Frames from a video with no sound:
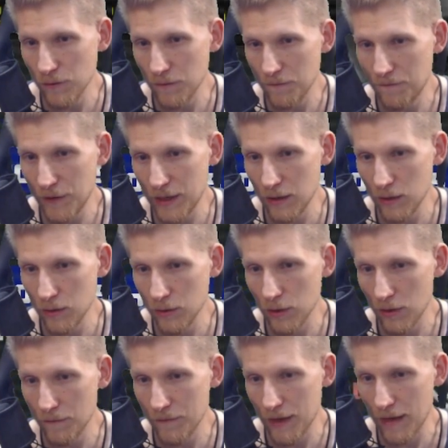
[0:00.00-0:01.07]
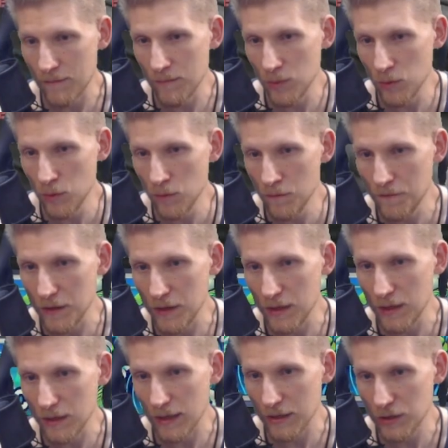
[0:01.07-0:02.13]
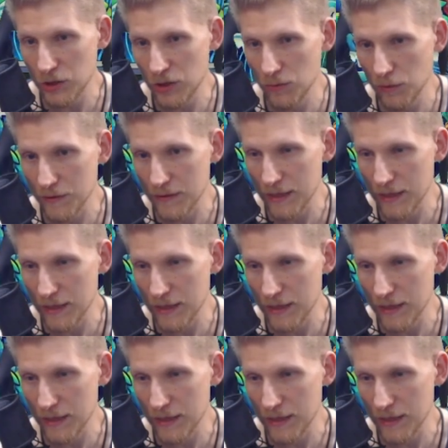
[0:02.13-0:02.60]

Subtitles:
the failure of that movie that she was